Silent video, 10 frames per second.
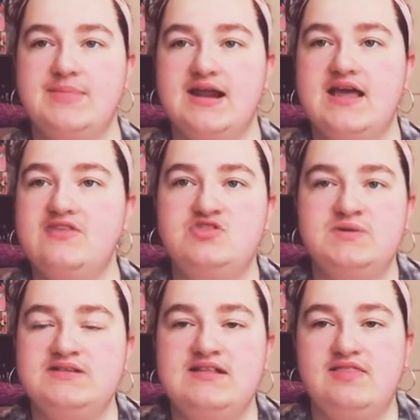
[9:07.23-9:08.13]
but it's just
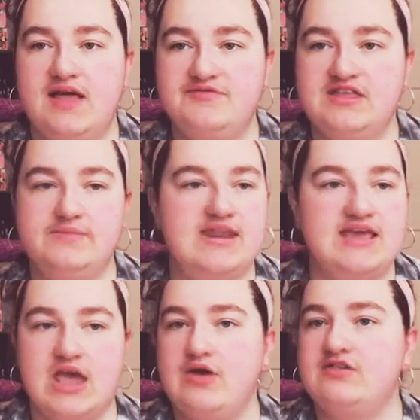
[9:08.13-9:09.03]
because he loves him and he
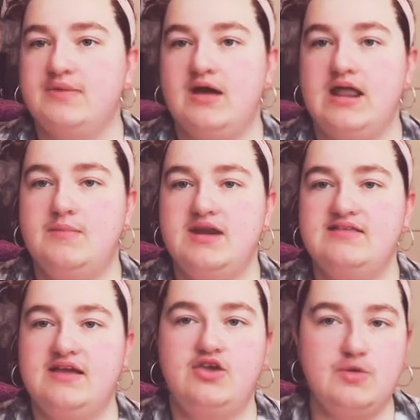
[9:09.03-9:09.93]
cares about him, and
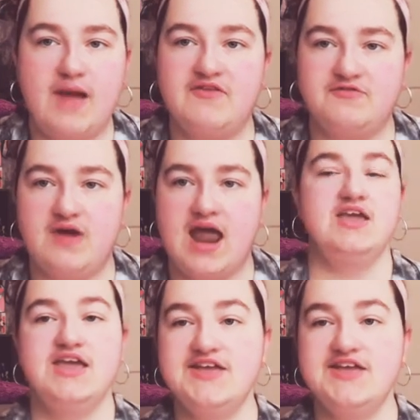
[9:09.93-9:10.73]
he's like, you're my friend.